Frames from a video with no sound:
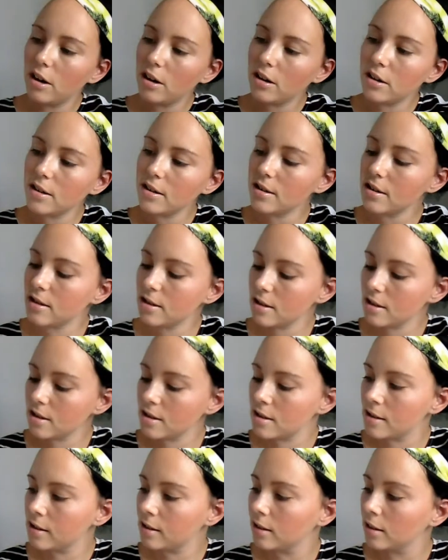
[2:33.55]
Aww.
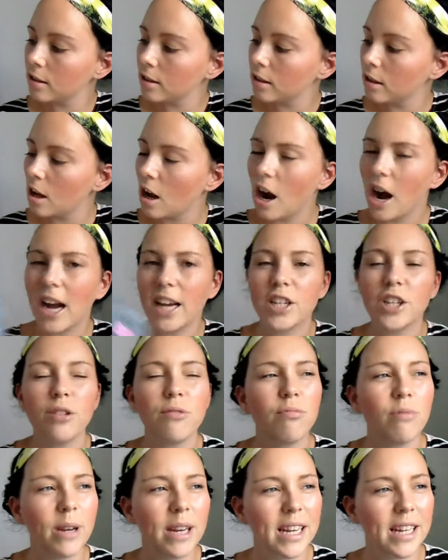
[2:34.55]
I should
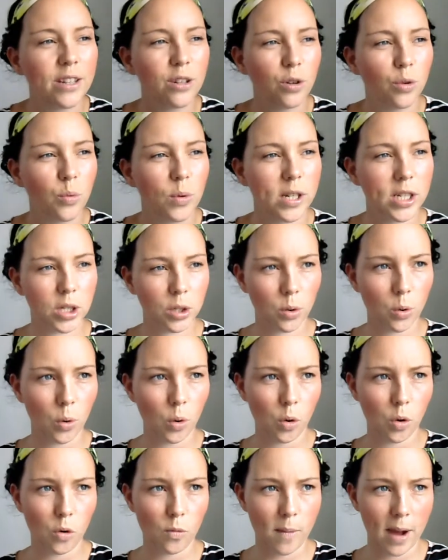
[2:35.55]
really do a winter
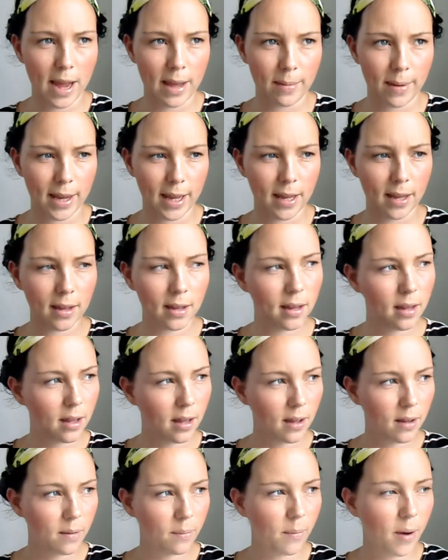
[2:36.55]
haul maybe,
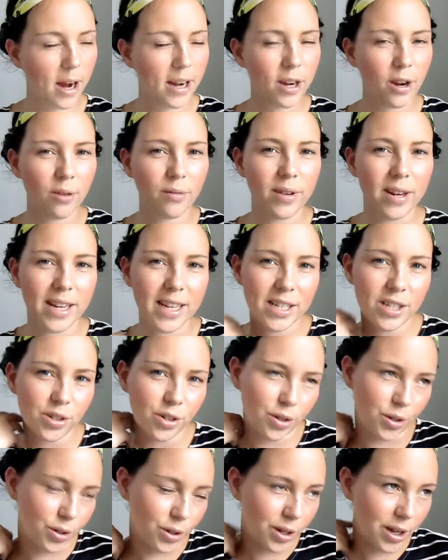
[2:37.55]
but I don't really
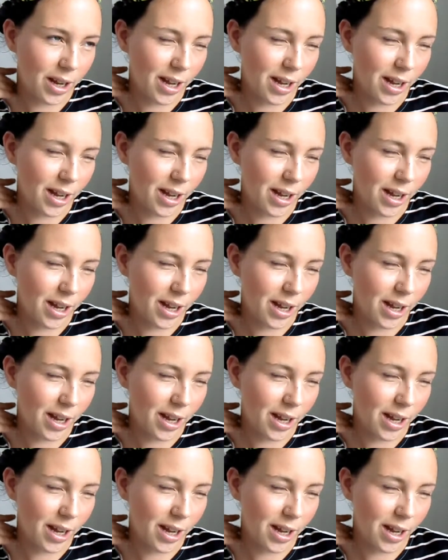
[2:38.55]
do